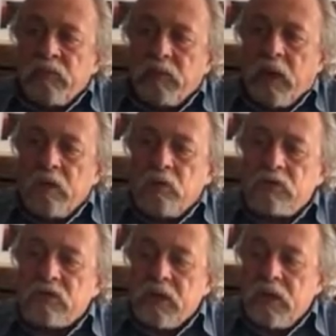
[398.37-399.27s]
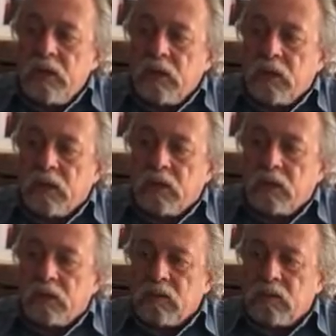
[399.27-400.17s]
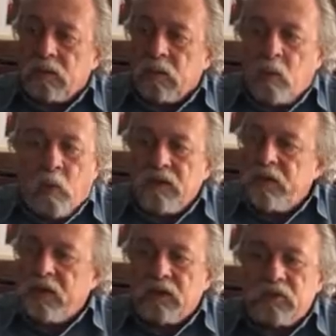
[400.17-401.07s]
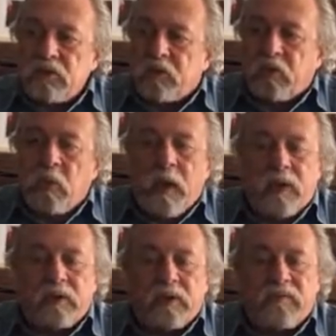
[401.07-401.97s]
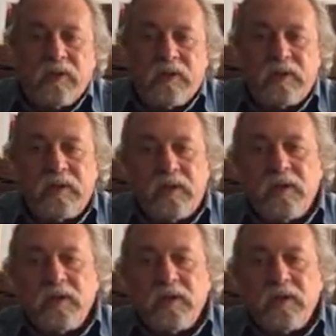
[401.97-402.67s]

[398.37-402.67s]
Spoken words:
But I would say one day I just threw out offhand,